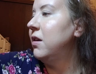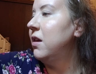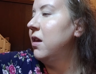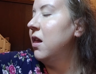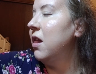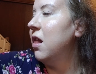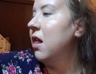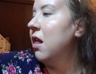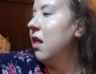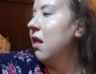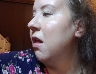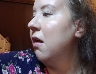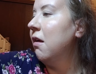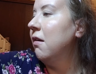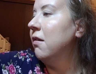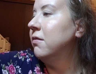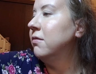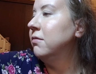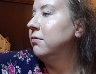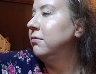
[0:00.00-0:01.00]

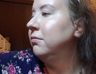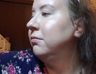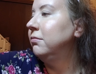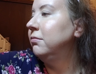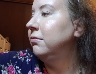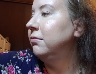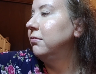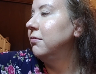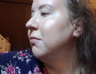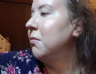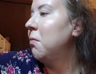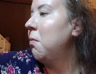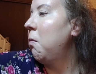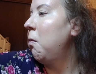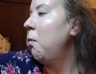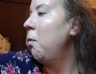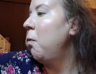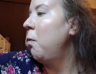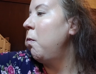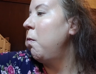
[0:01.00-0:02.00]

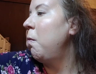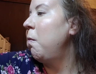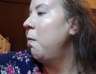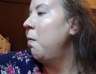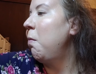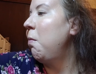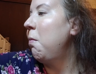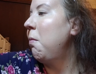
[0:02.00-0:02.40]
[no speech]